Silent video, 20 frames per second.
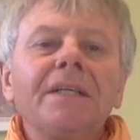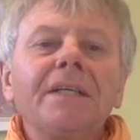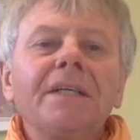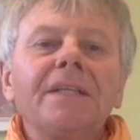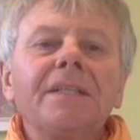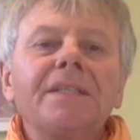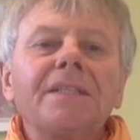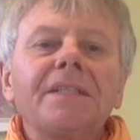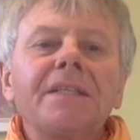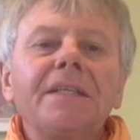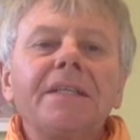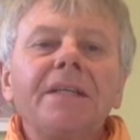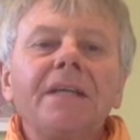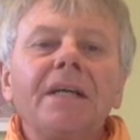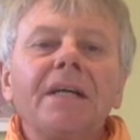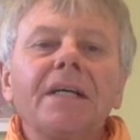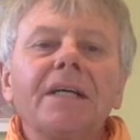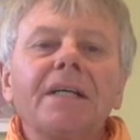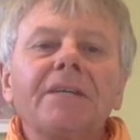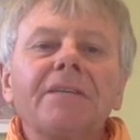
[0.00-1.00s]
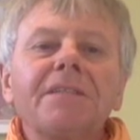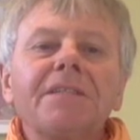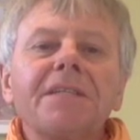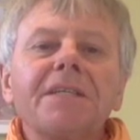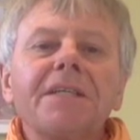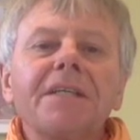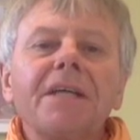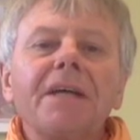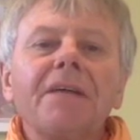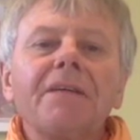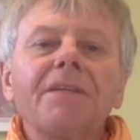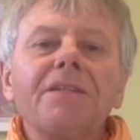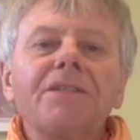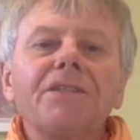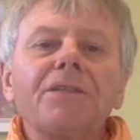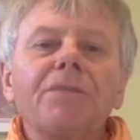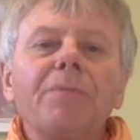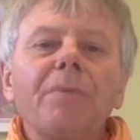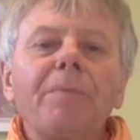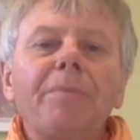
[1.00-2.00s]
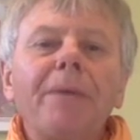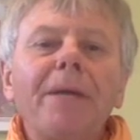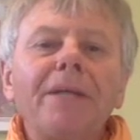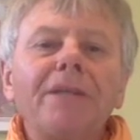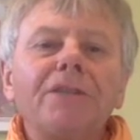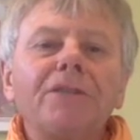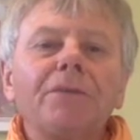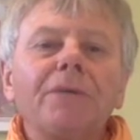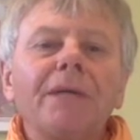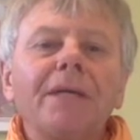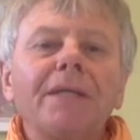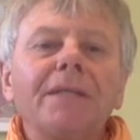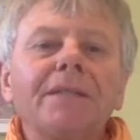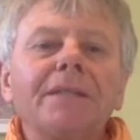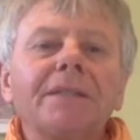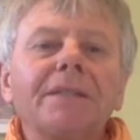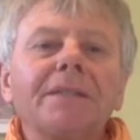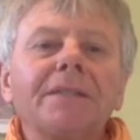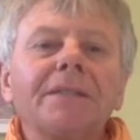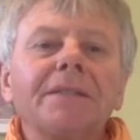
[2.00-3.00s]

and skin hunger is encouraged to perpetuate.